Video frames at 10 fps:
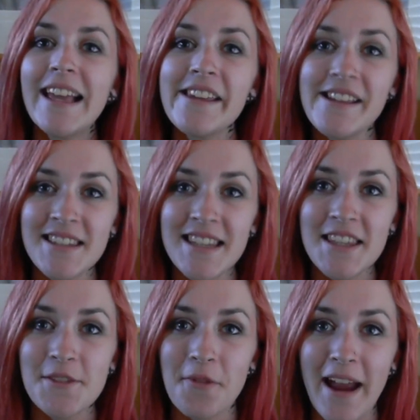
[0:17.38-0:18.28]
Yes,
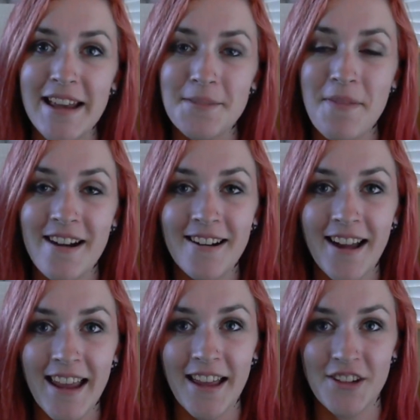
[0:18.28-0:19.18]
that's right. Ben and
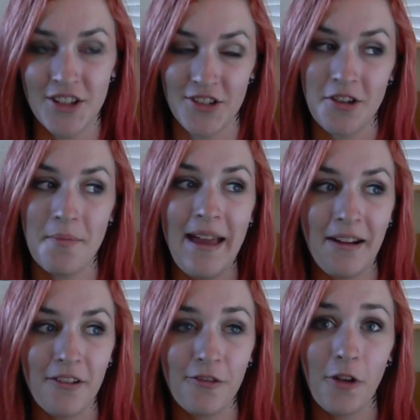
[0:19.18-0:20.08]
I had just got back
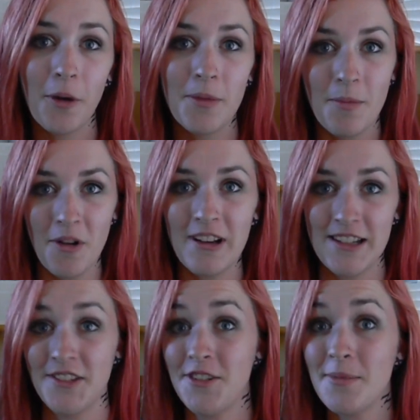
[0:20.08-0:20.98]
from the Model
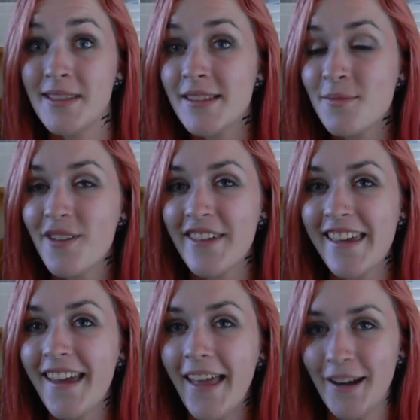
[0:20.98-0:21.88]
Instruments movie
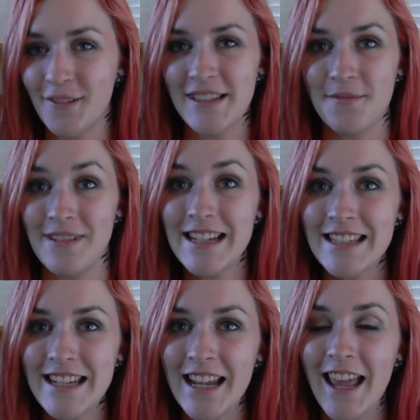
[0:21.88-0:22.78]
and it was
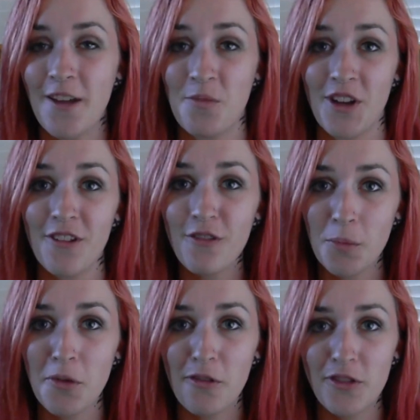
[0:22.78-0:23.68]
amazing, and we're going to film
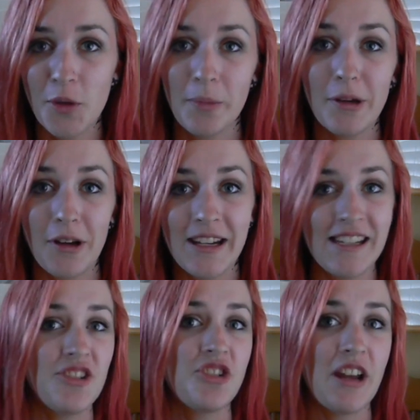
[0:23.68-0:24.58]
a review and put it on
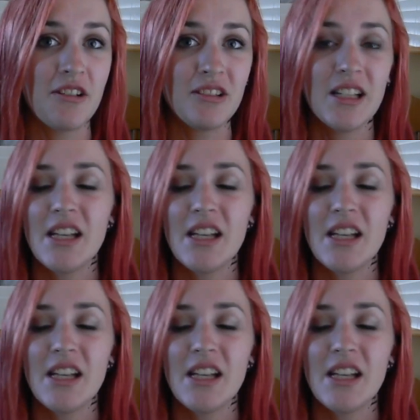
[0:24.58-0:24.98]
his channel